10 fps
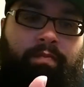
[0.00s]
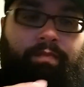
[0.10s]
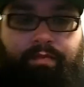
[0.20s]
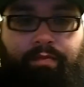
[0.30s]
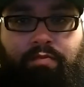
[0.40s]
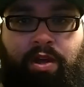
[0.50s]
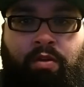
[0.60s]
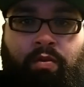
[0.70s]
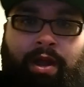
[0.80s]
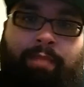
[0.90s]
my
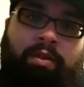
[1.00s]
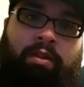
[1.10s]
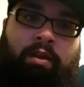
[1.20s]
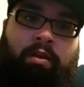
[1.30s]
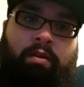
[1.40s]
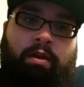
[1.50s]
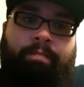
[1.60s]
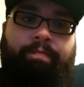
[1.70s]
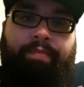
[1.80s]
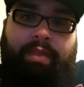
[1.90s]
co-captain there,
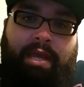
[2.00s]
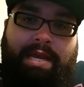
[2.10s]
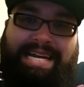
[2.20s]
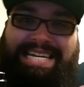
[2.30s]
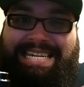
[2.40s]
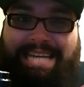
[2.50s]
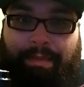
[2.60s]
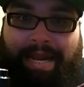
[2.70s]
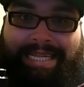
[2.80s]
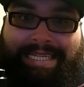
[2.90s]
Double
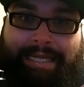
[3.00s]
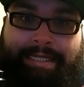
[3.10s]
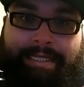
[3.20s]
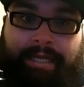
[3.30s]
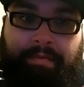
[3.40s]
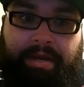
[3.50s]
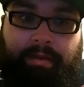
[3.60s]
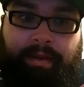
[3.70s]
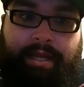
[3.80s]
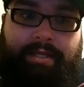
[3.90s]
X Texas Zombie Double X.